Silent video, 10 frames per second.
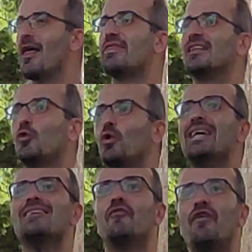that we
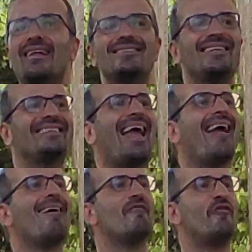invented
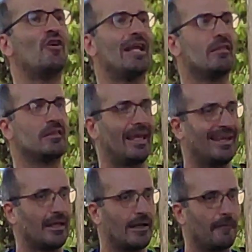
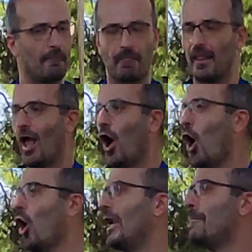everything.
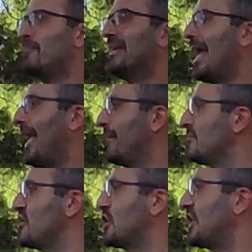Olympic
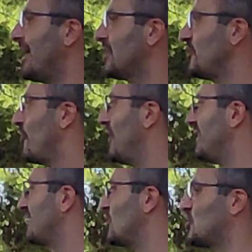Games, theater,
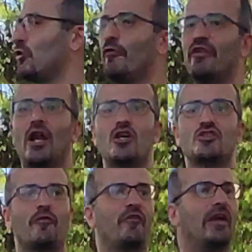literature,
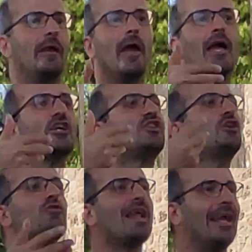philosophy,
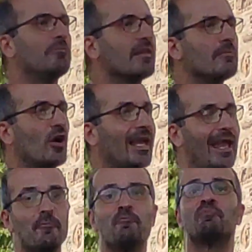you name them,
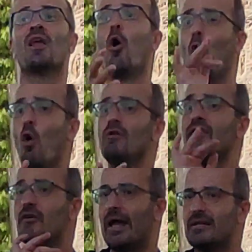okay. All
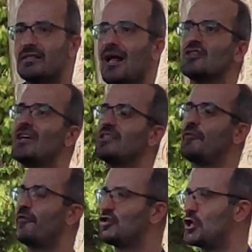the rest are just
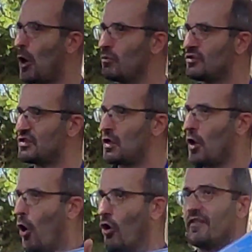footnotes
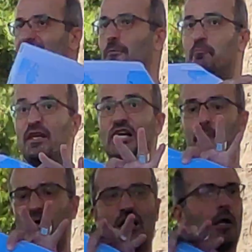on that big,
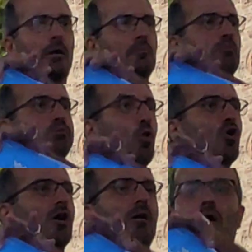big
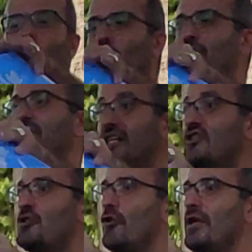book of
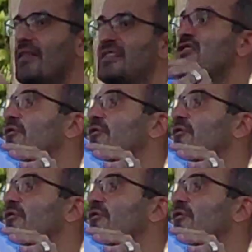history that's